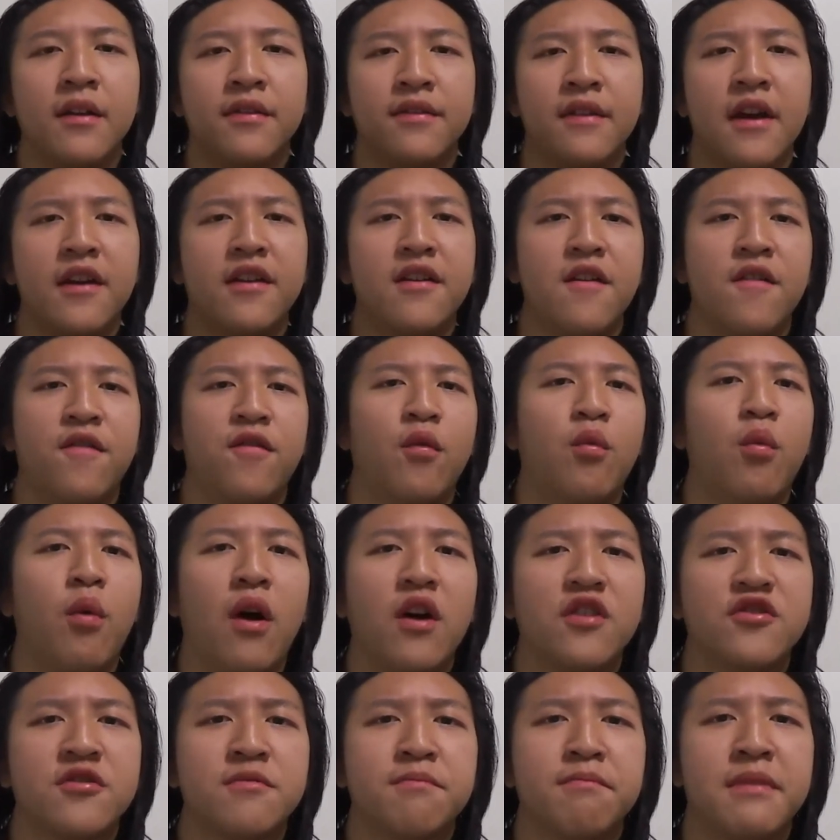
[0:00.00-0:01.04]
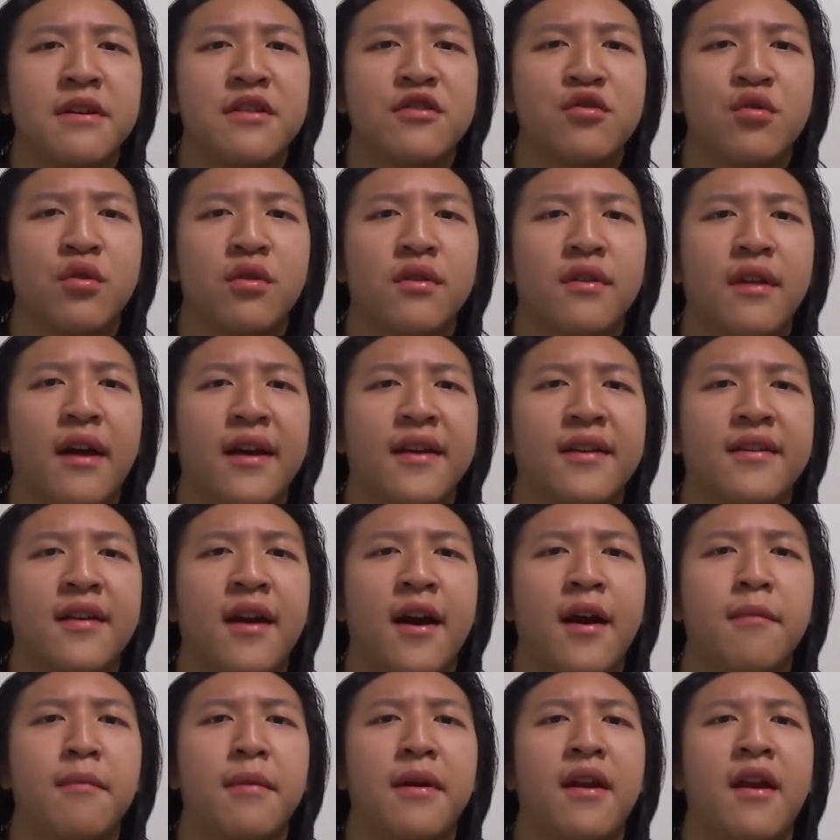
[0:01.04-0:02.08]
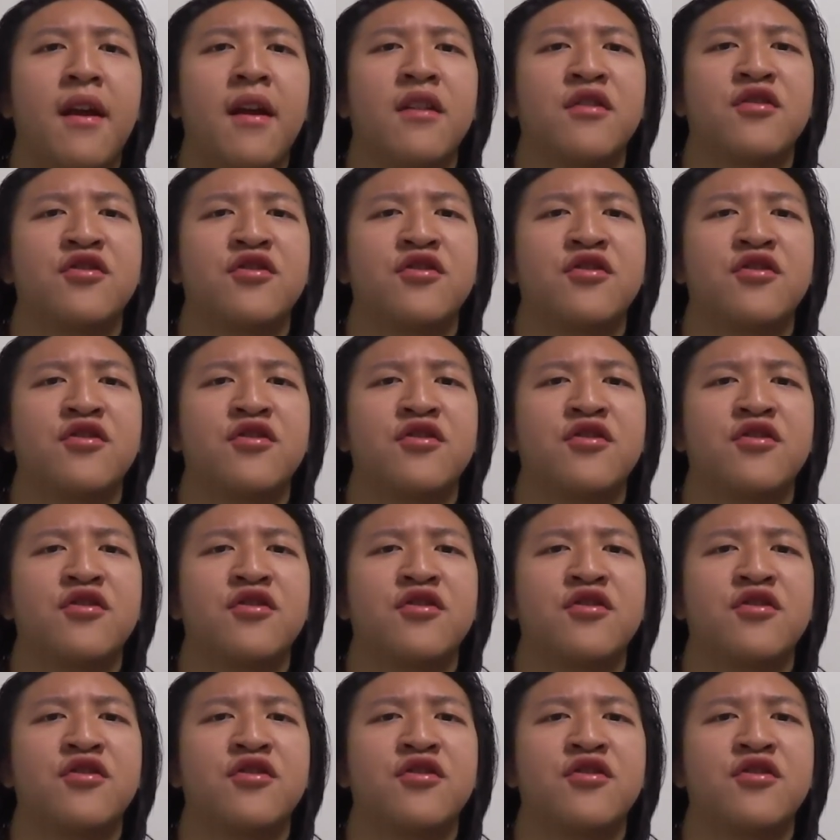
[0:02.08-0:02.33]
Thank you for watching. Be sure to like, comment, and